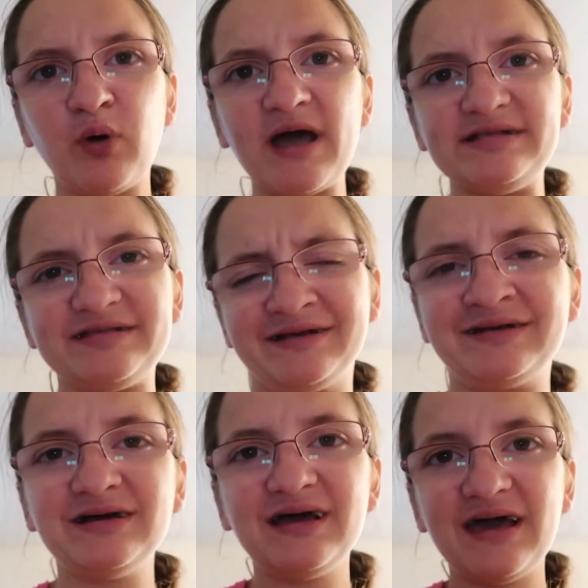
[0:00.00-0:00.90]
sweat
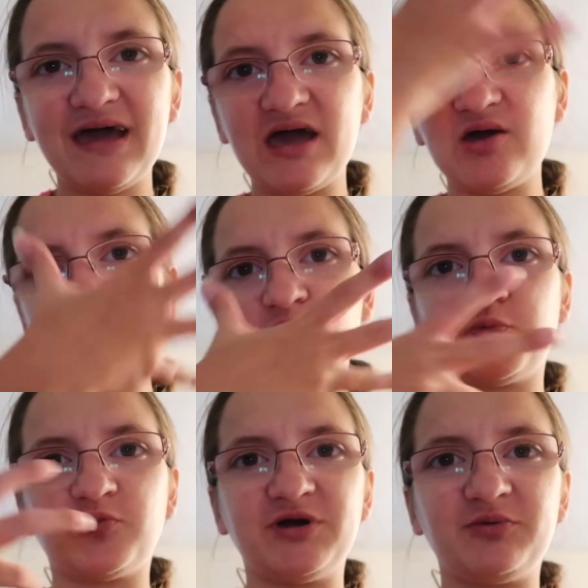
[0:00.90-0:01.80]

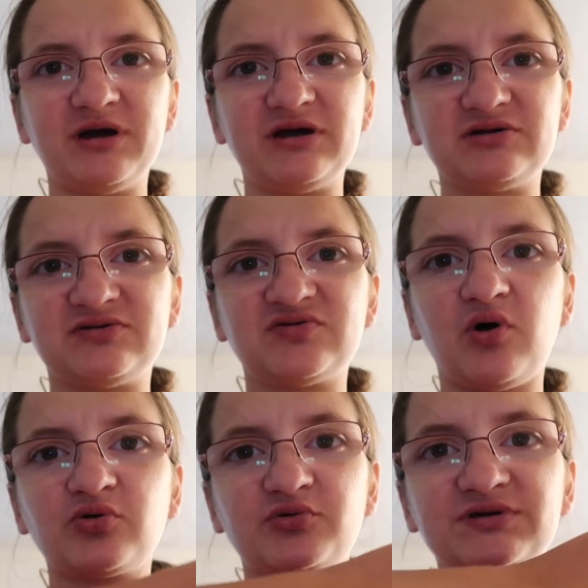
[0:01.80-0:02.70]
everywhere,
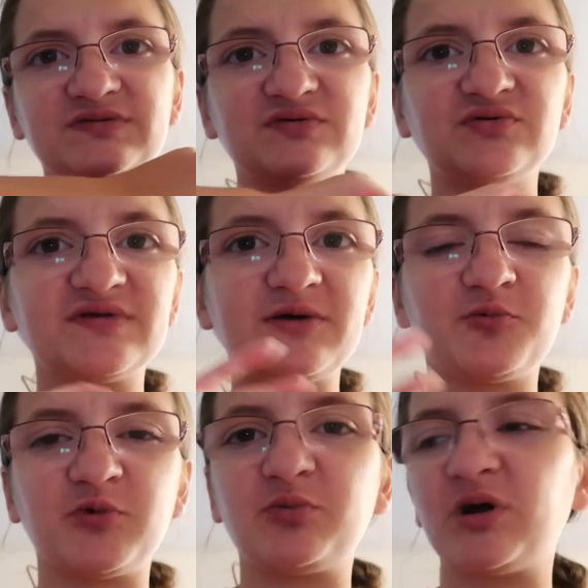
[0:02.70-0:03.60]
salt crystals
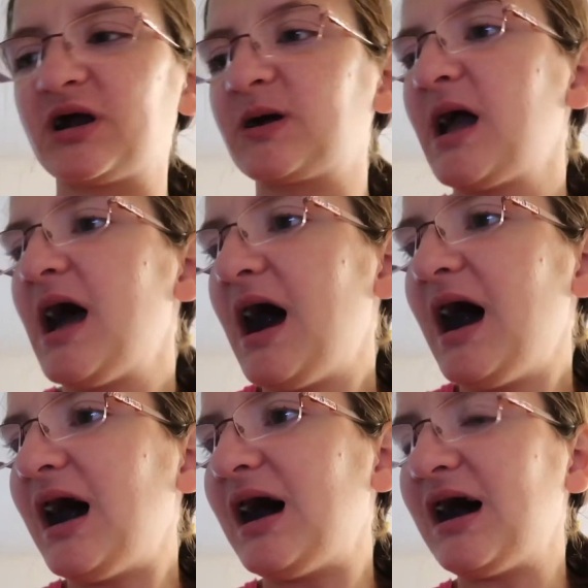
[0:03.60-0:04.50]
everywhere.
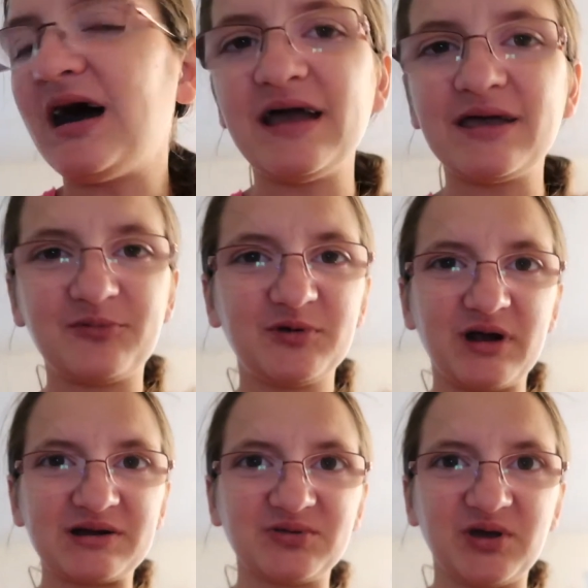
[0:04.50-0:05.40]
Uh, it, we were
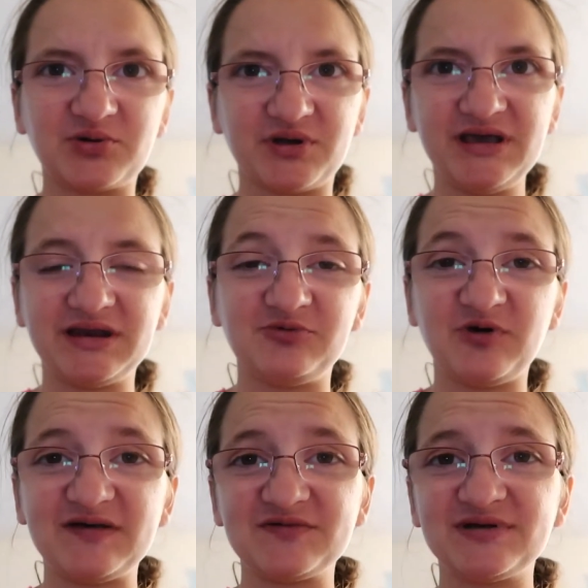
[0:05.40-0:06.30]
actually under a heat
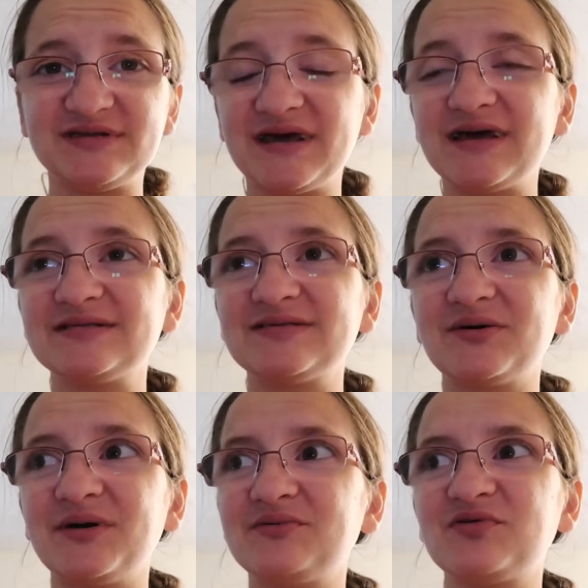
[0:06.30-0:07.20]
advisory today,
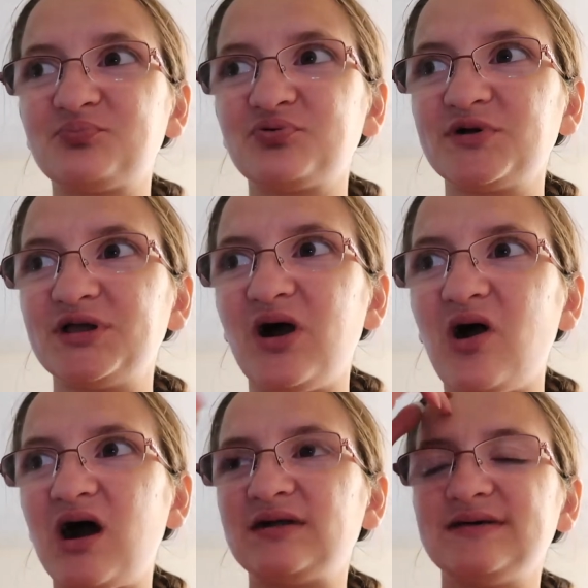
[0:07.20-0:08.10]
so it was pretty
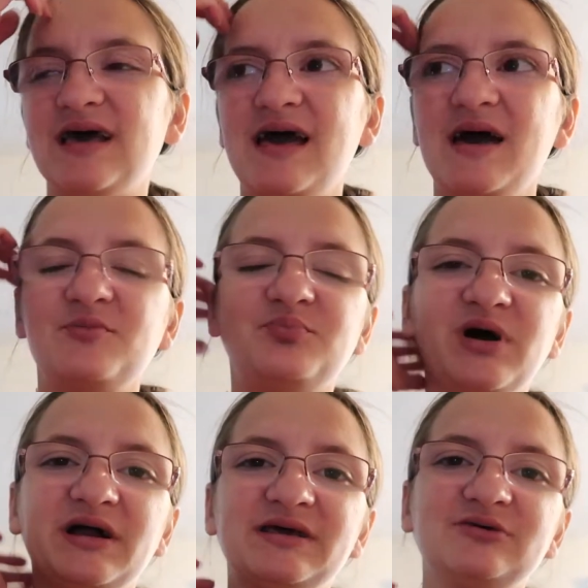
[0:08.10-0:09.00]
hot,
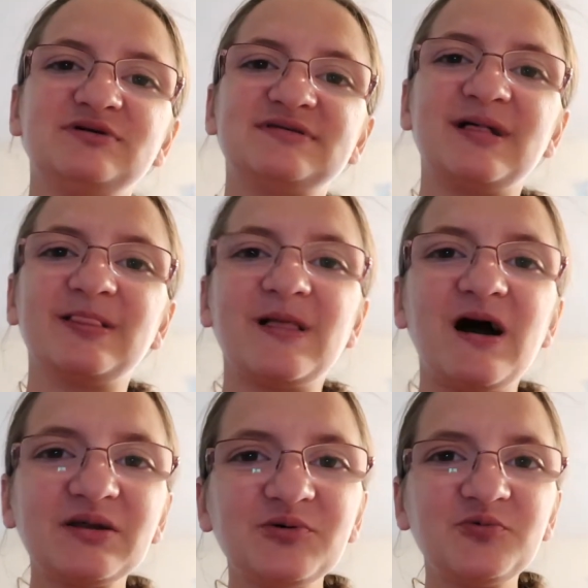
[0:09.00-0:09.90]
but it was a
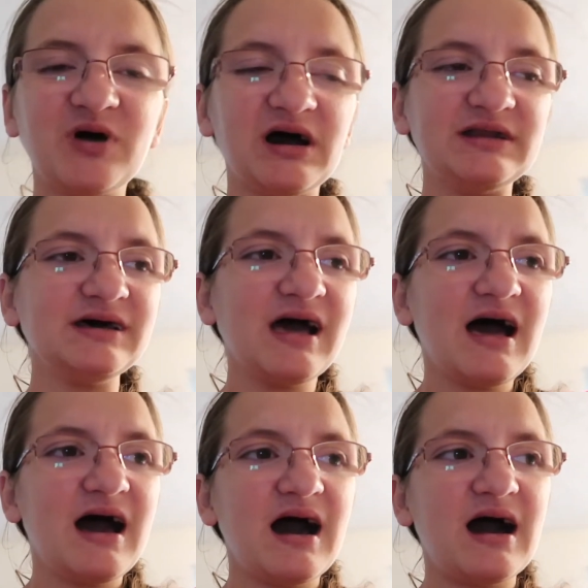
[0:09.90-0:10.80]
lot of fun.
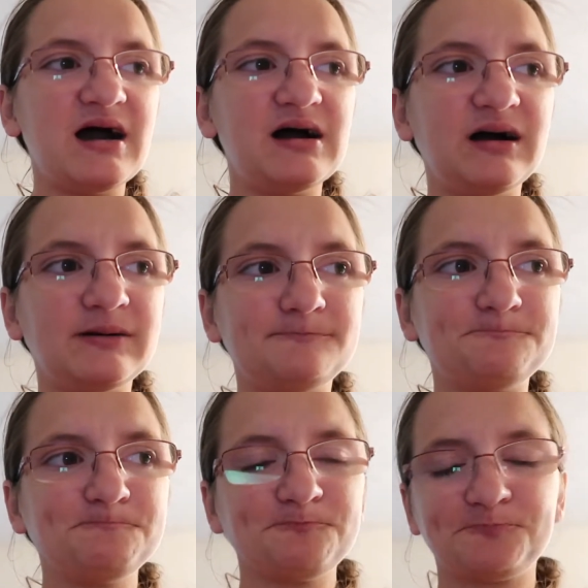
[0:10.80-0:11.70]
Um,